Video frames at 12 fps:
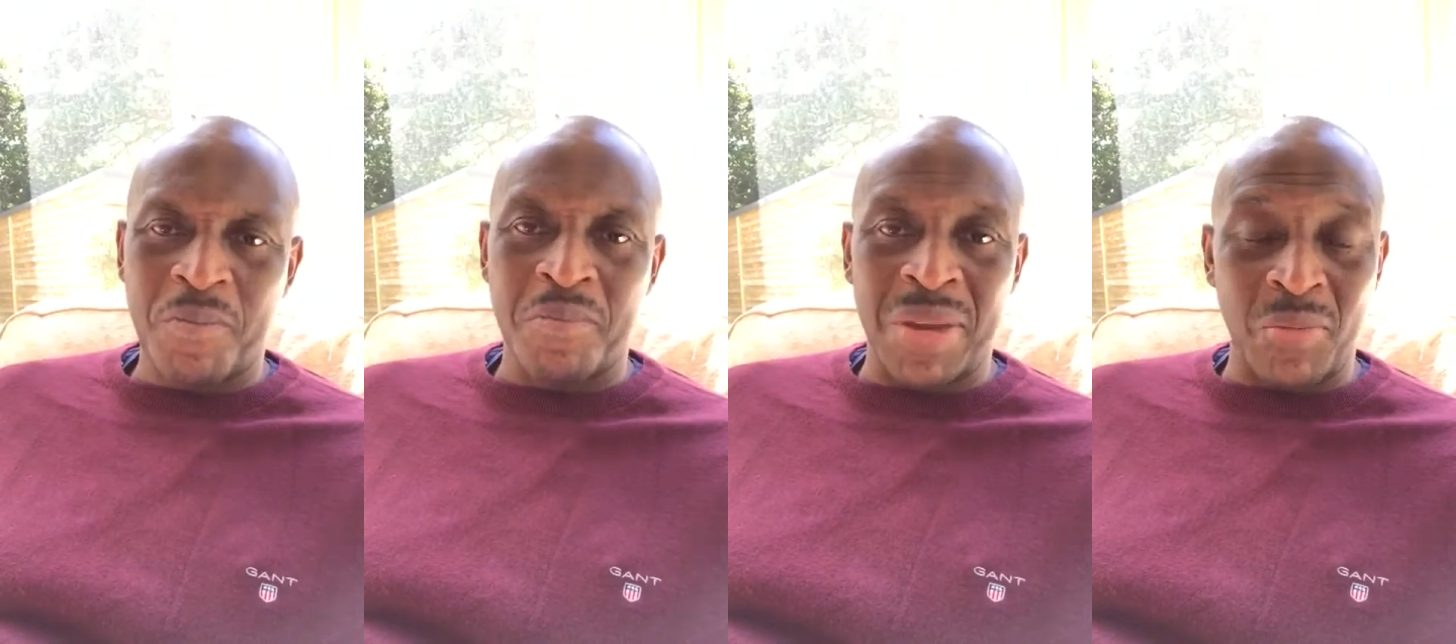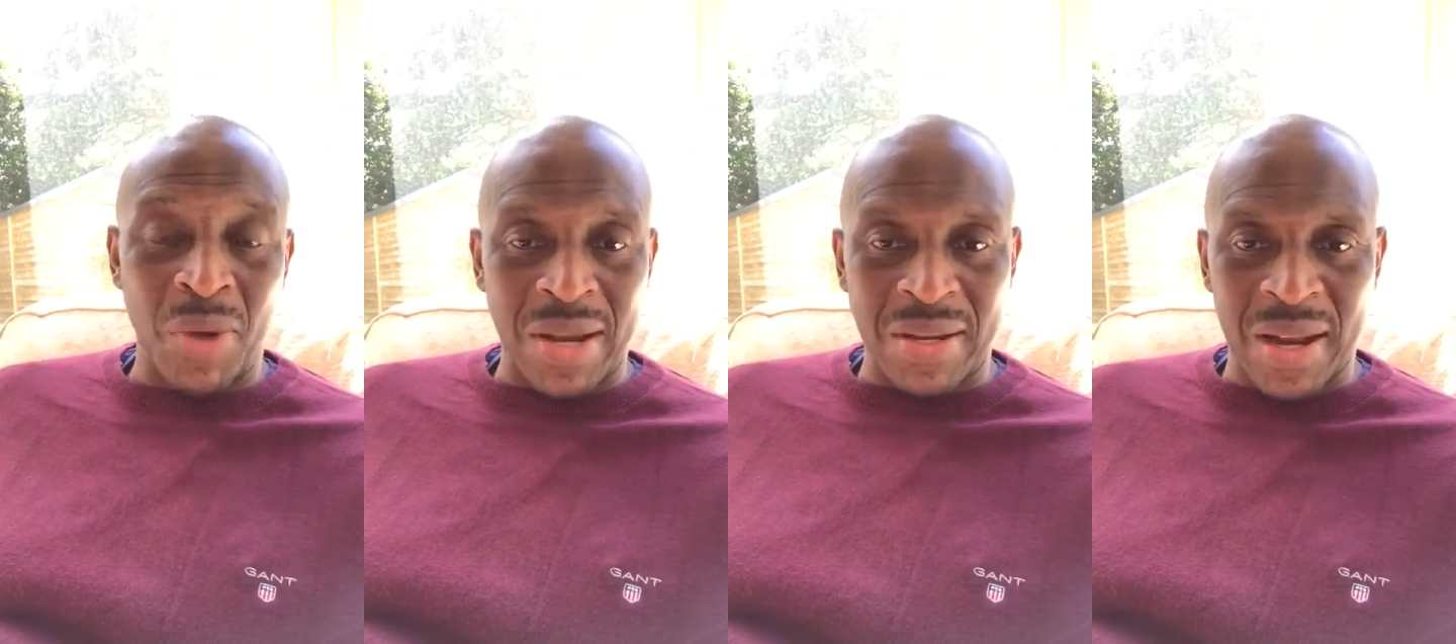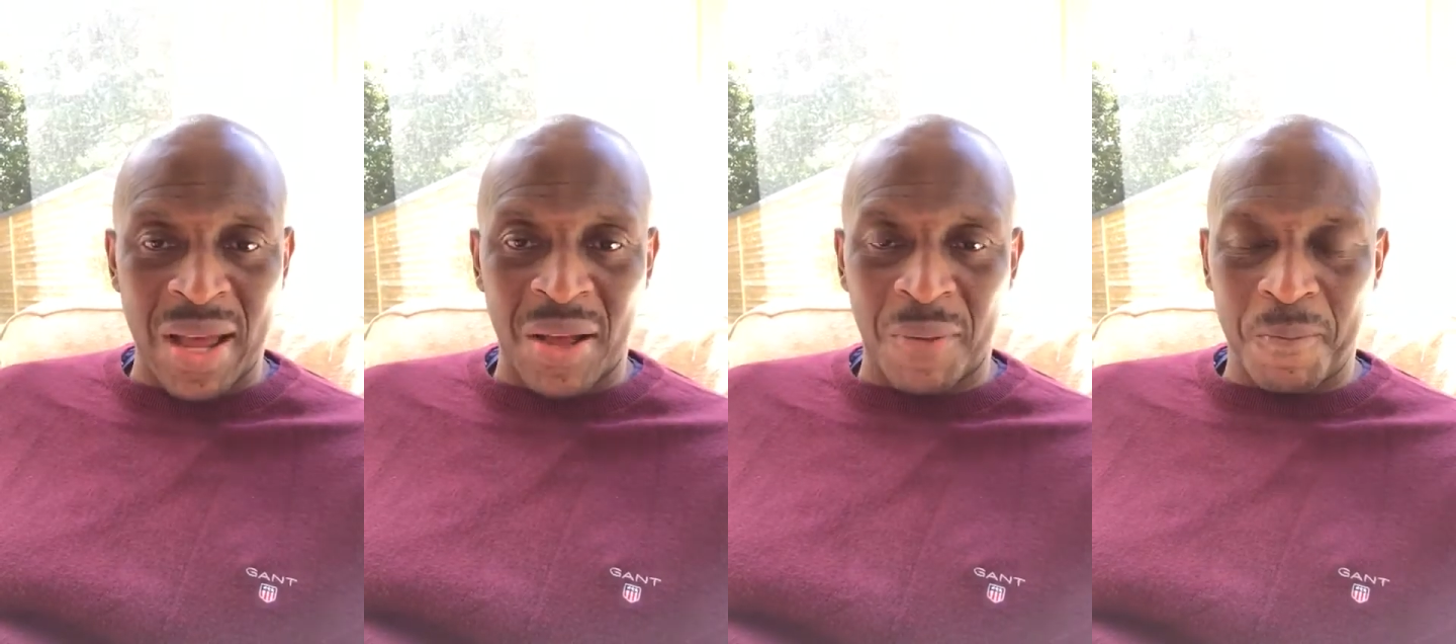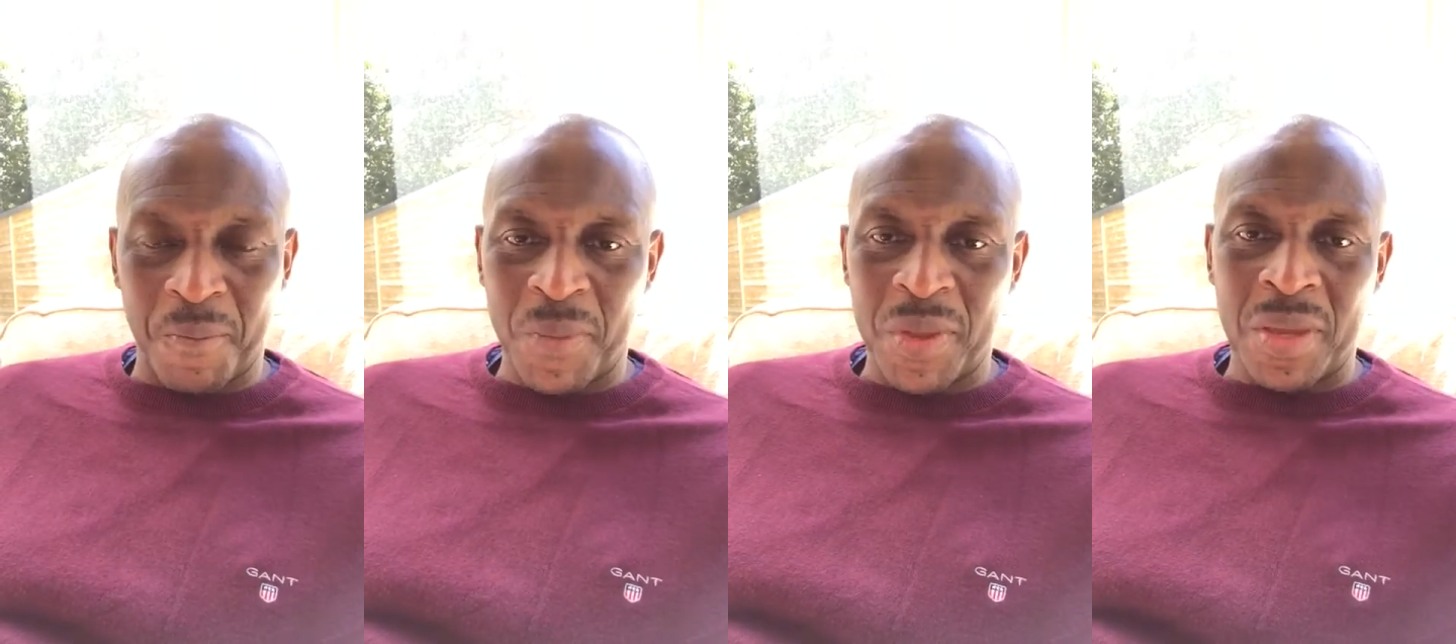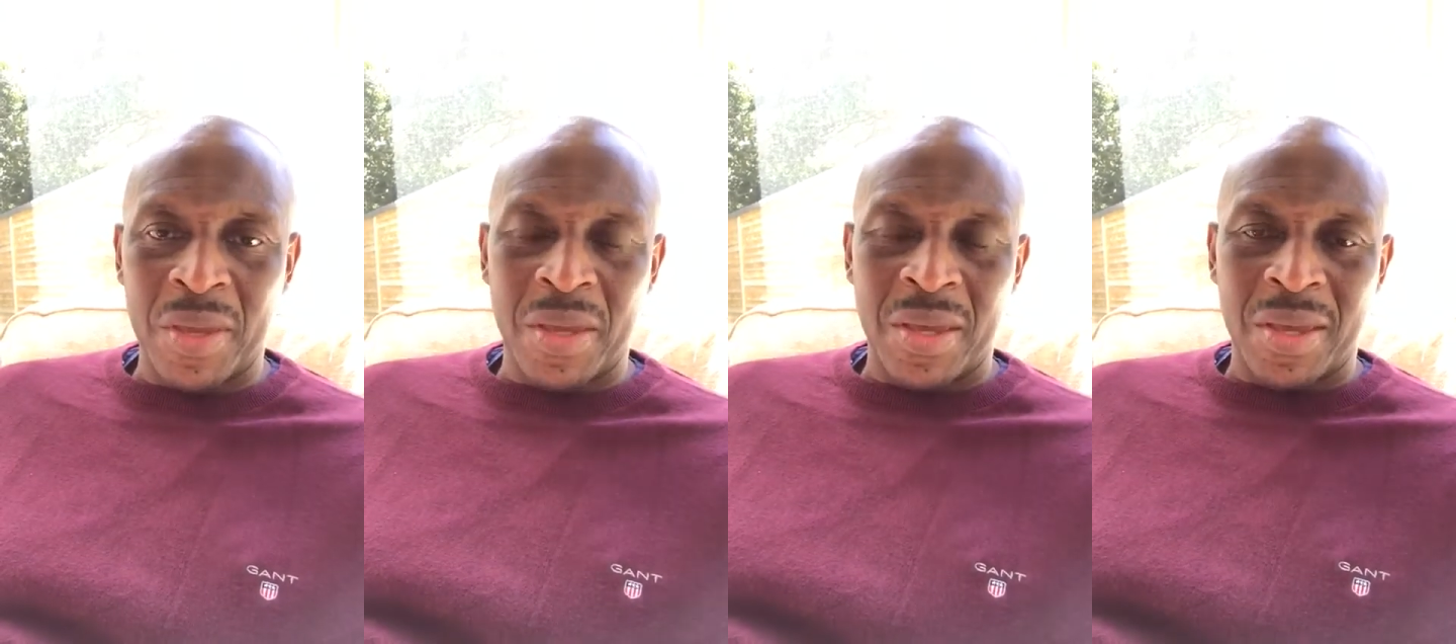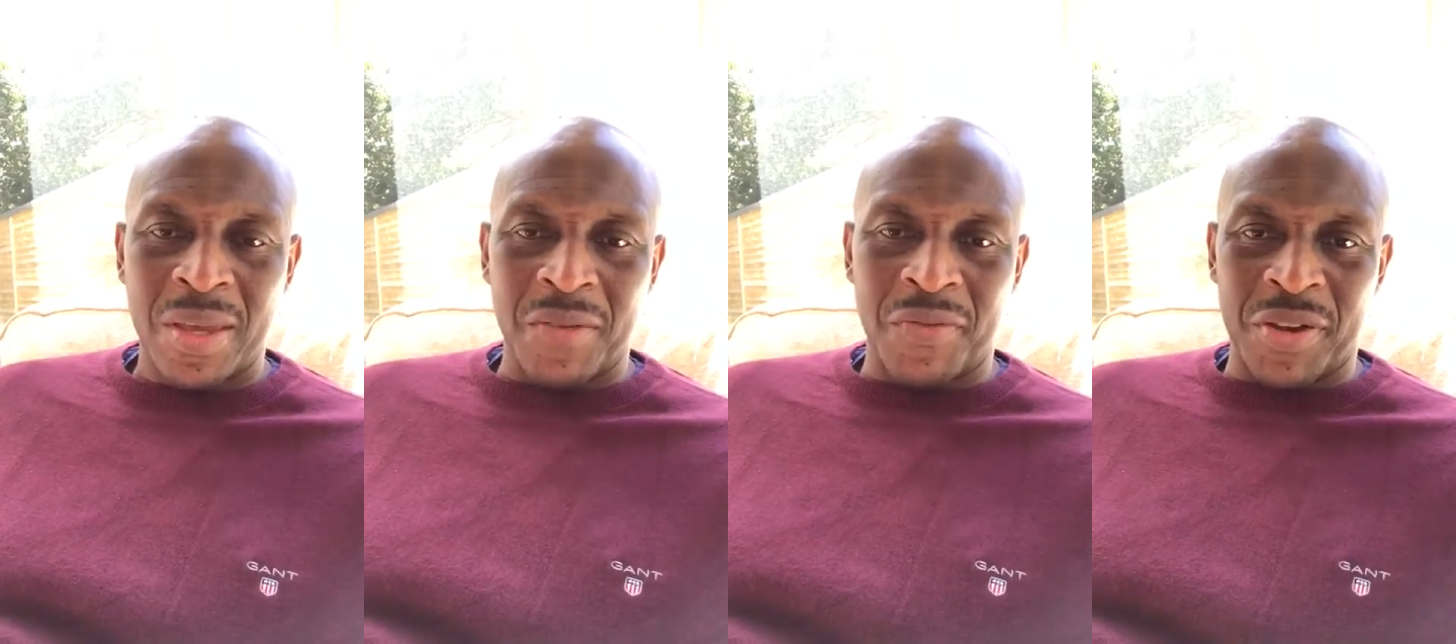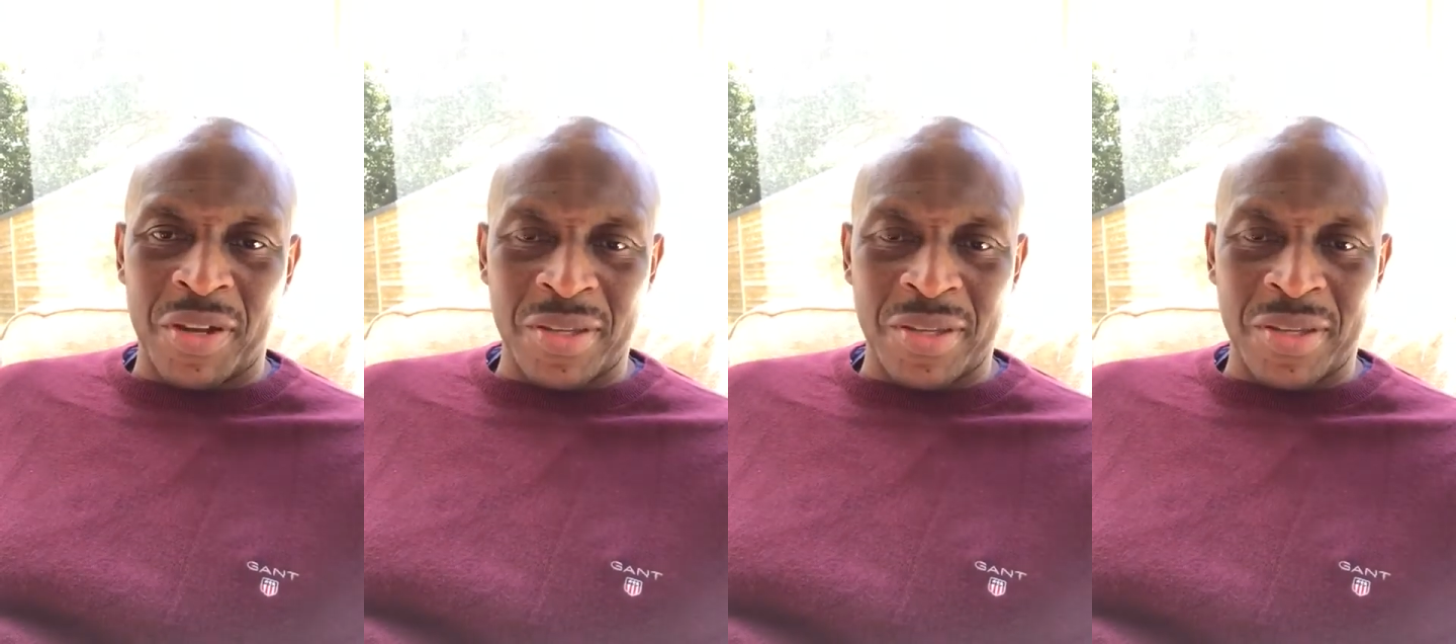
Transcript: But right now, if it